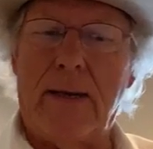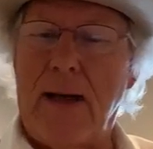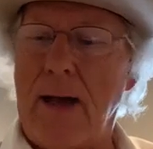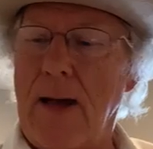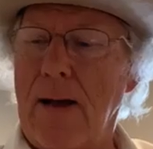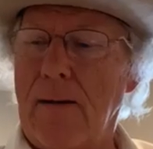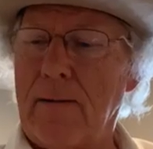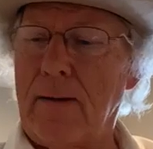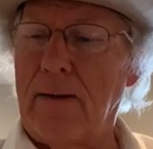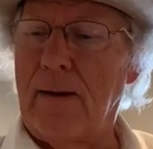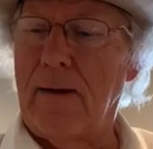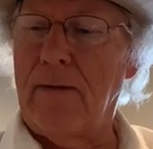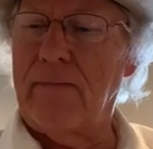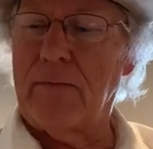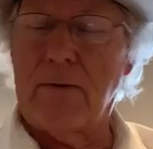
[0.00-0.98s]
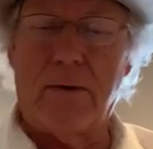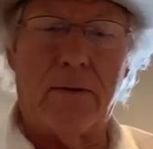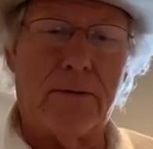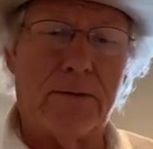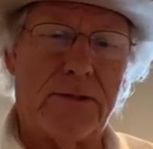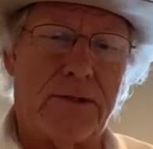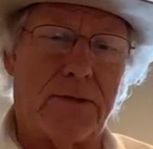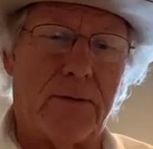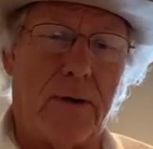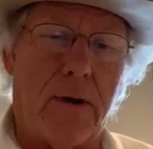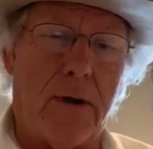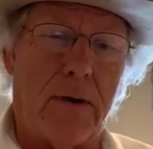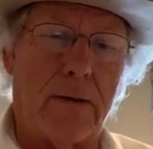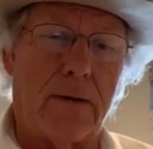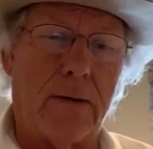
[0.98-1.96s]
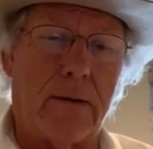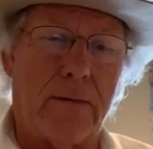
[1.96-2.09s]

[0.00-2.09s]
our love grow strong,